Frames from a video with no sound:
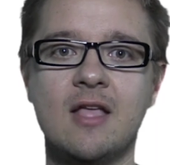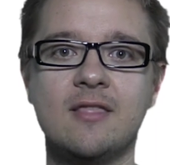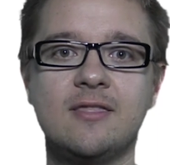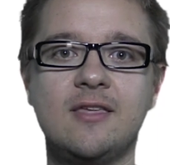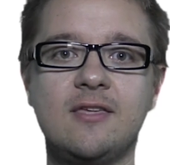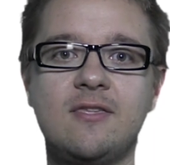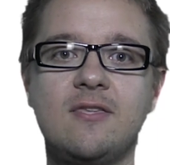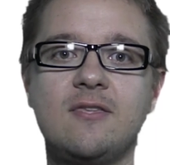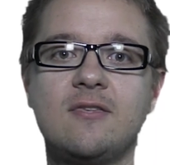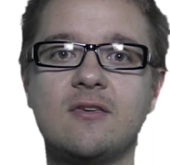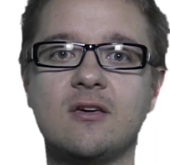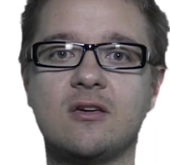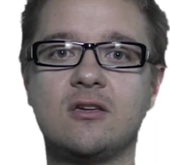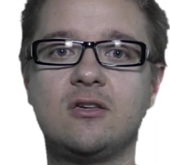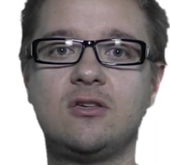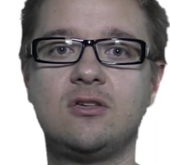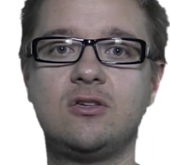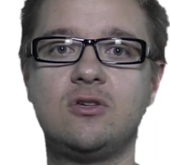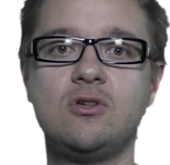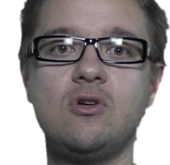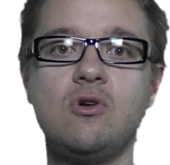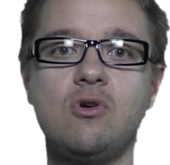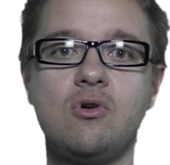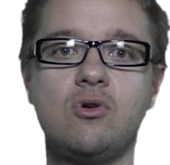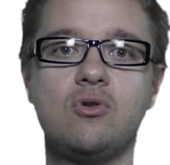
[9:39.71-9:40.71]
This is a
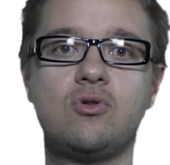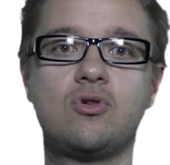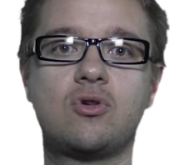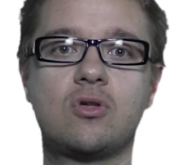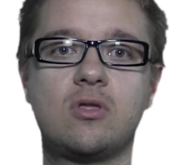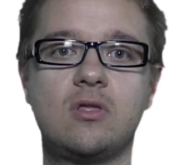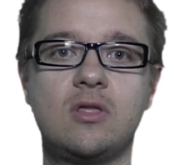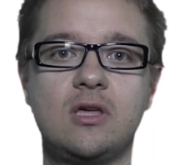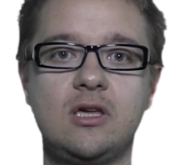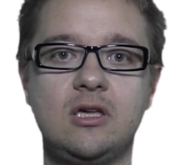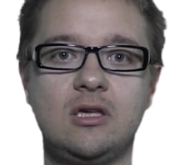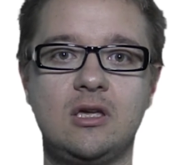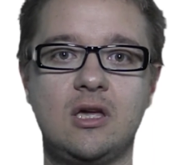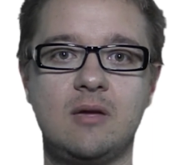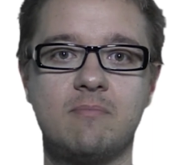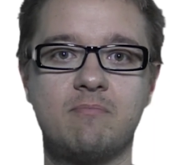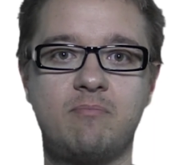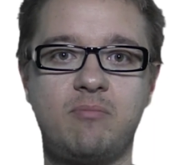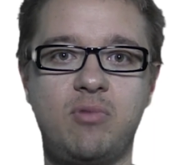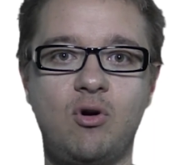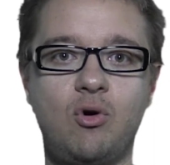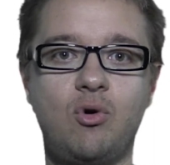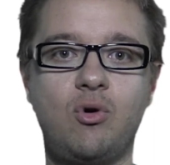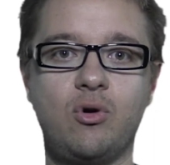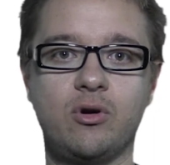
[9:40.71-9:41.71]
hugely
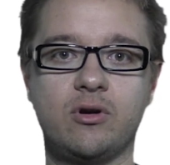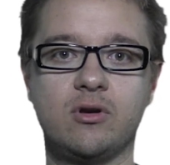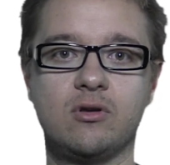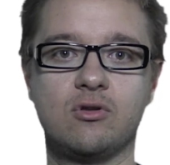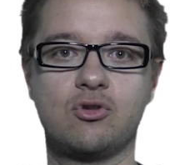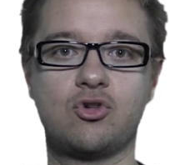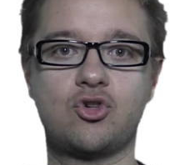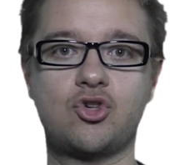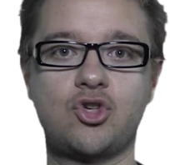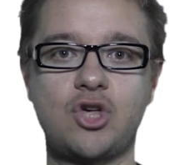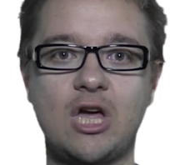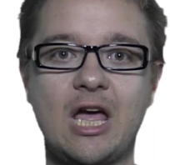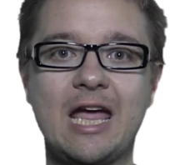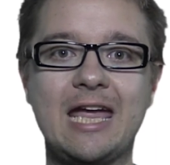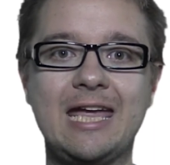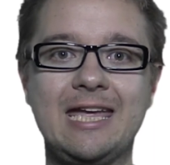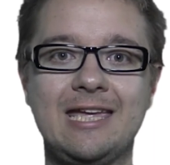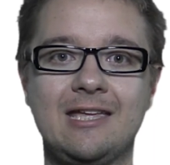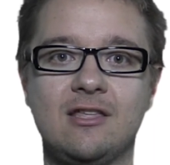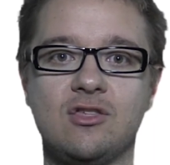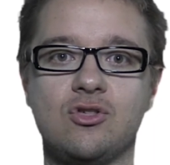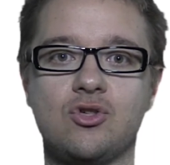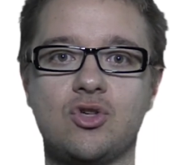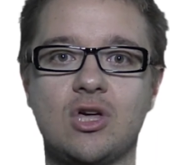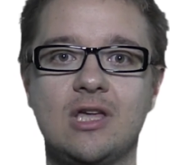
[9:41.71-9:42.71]
important
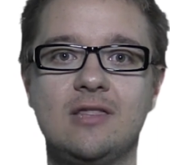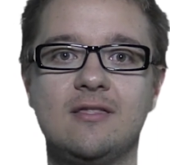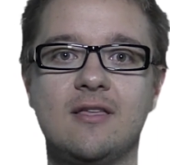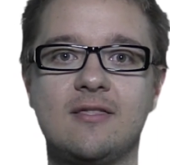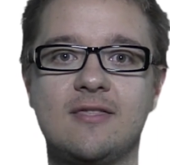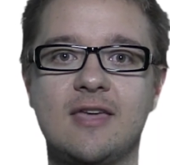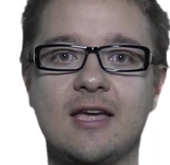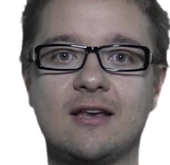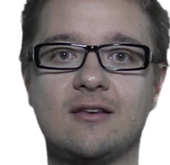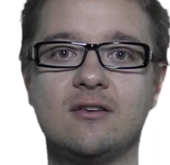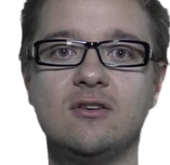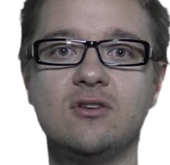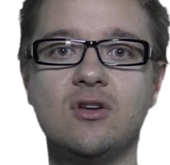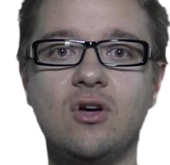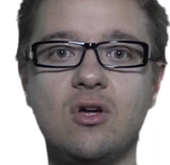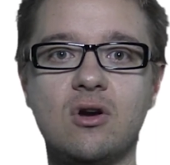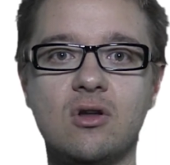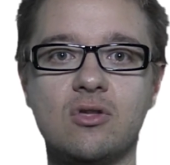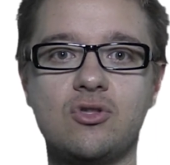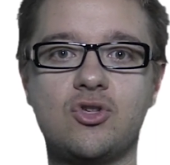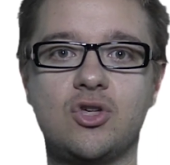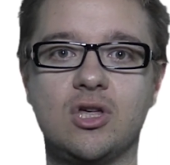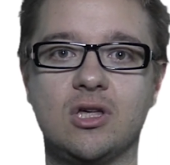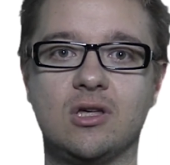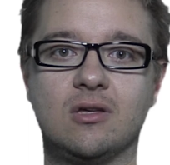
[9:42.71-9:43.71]
change in the
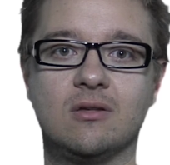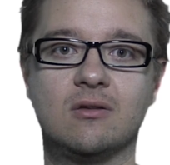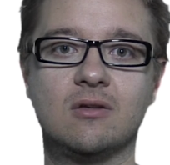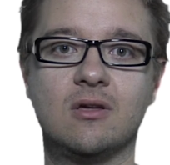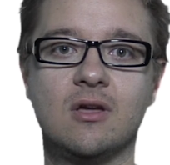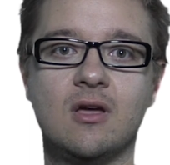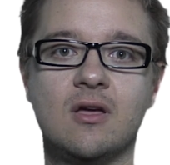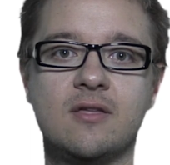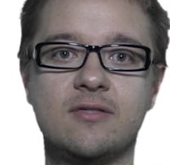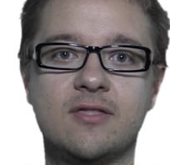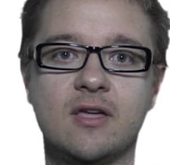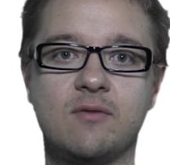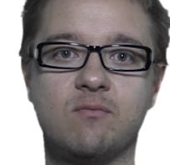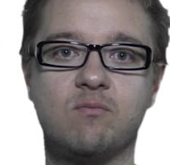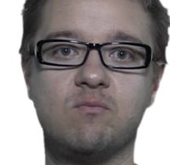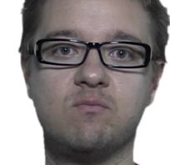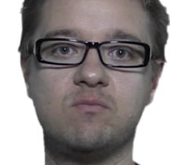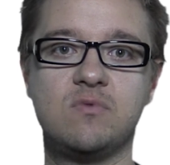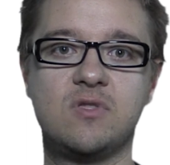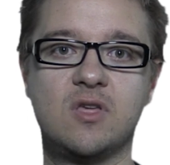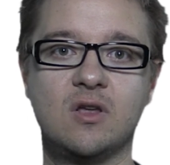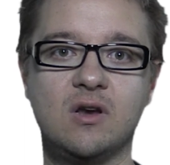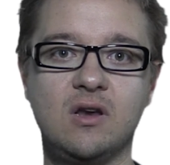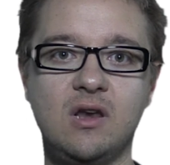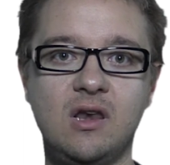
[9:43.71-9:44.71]
technology
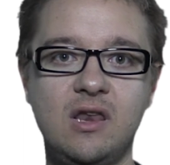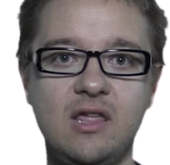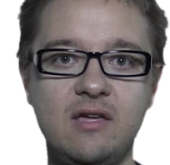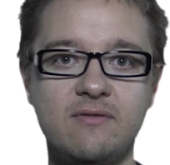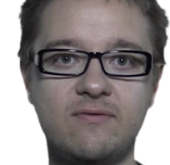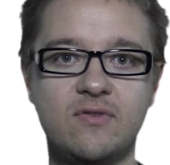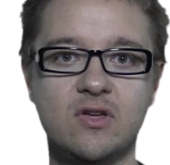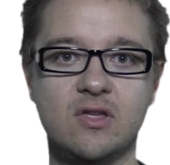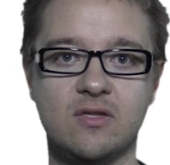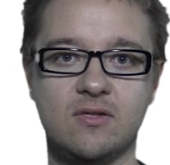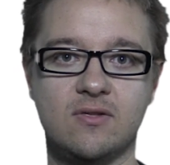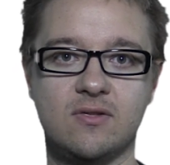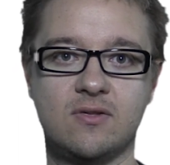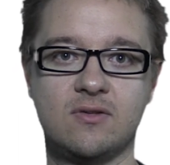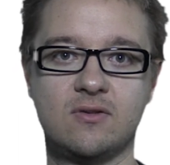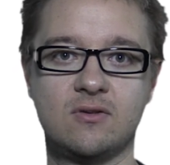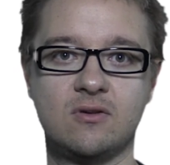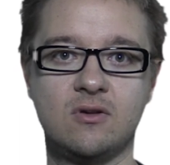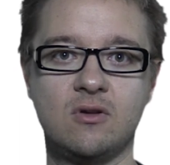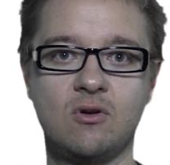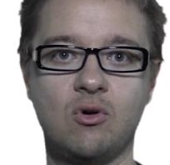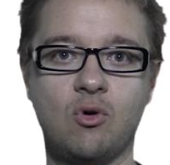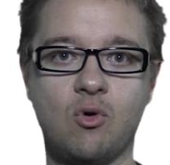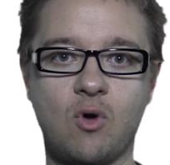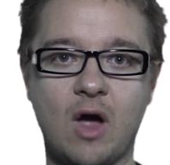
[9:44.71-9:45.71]
that delivers
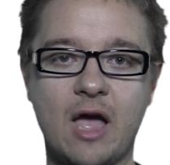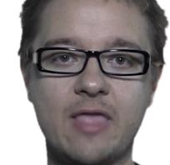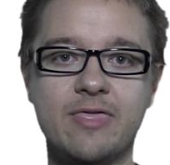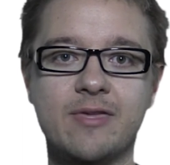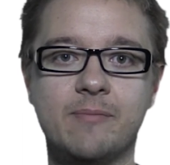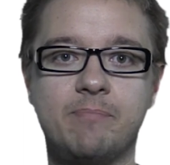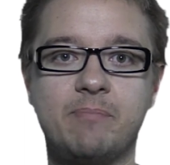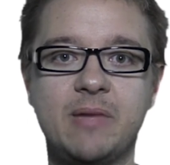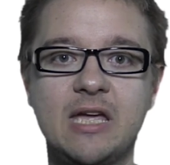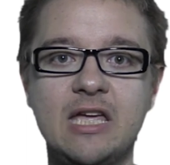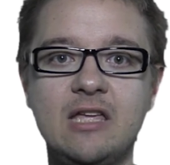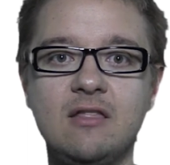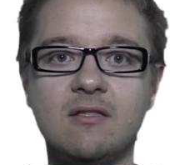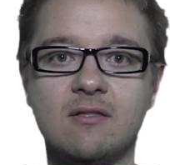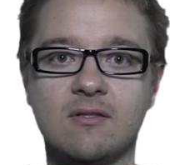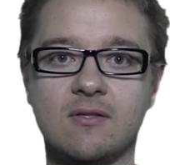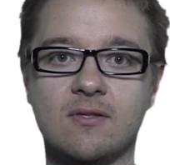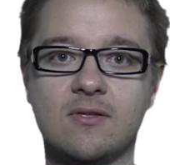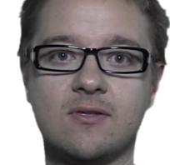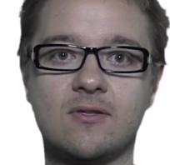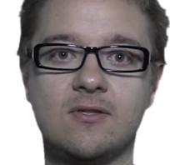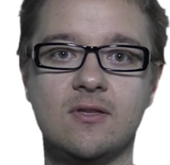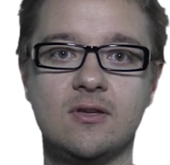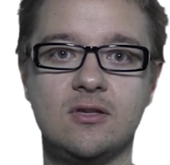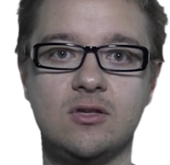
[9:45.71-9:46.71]
or
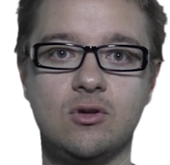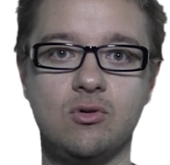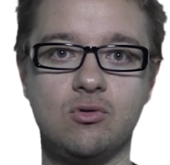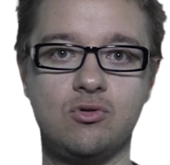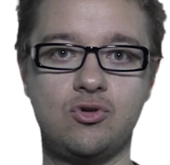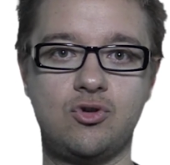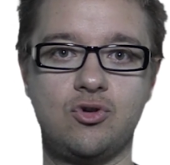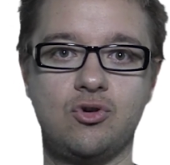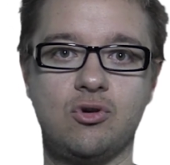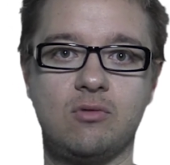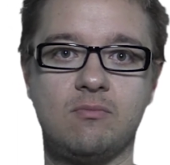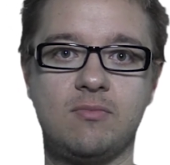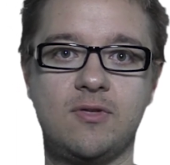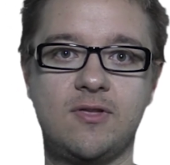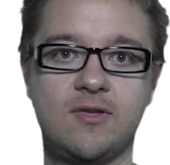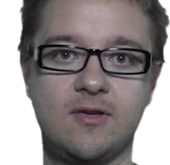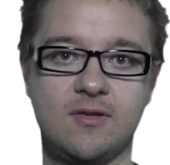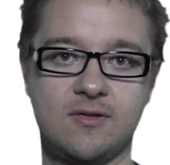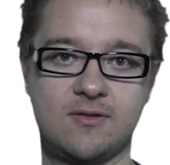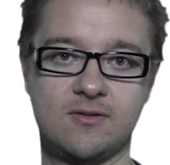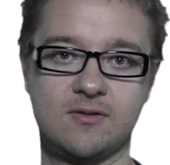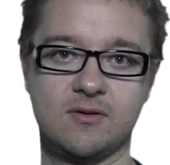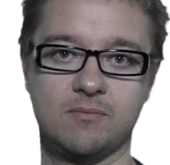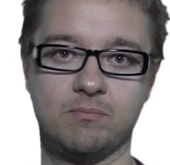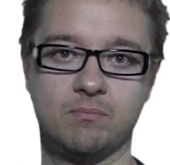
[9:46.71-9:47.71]
underpins the YouTube
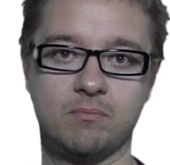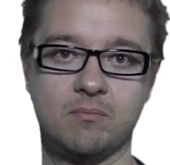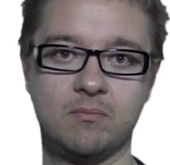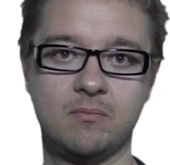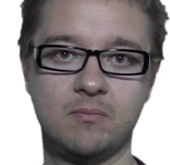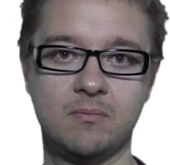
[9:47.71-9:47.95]
system,